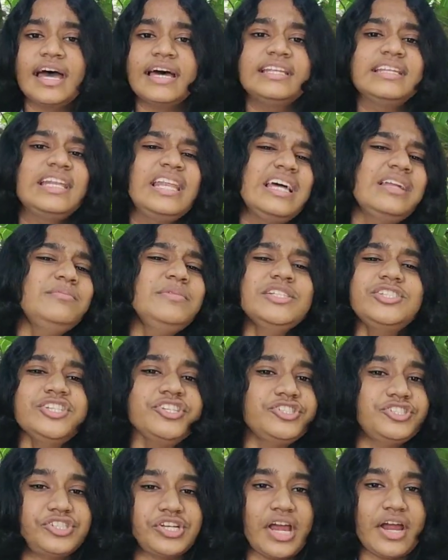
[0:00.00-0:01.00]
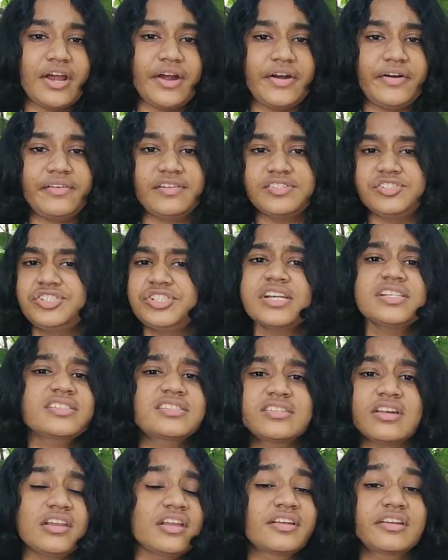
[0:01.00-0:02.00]
And let me just share
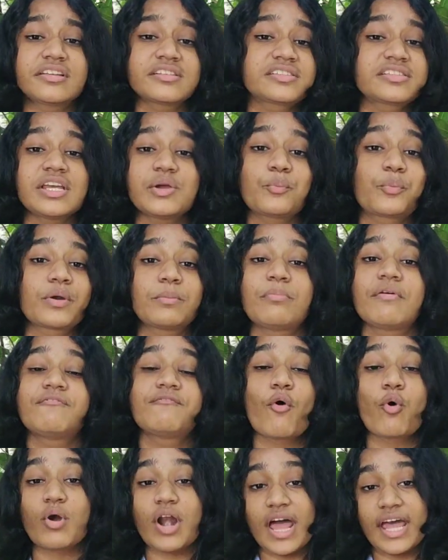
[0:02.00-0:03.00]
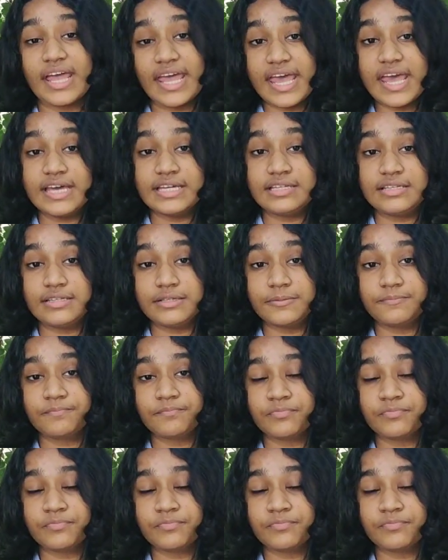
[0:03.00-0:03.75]
just a little secret before I end.